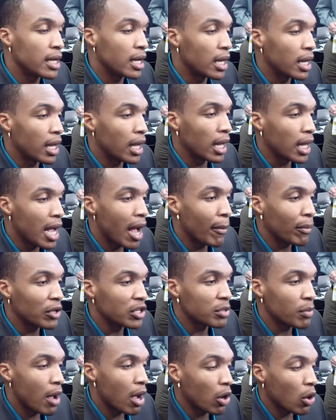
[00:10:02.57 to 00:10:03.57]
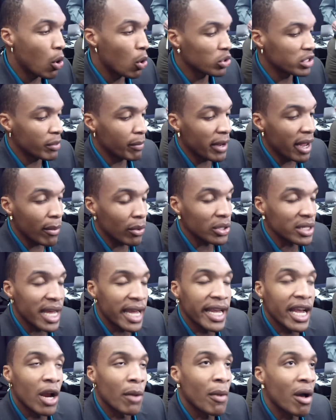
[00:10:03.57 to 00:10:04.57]
to accomplish my goals and be able to
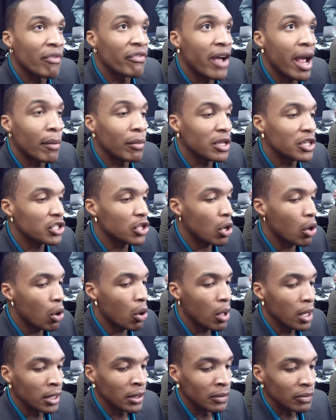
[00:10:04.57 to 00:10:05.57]
take care of my family, so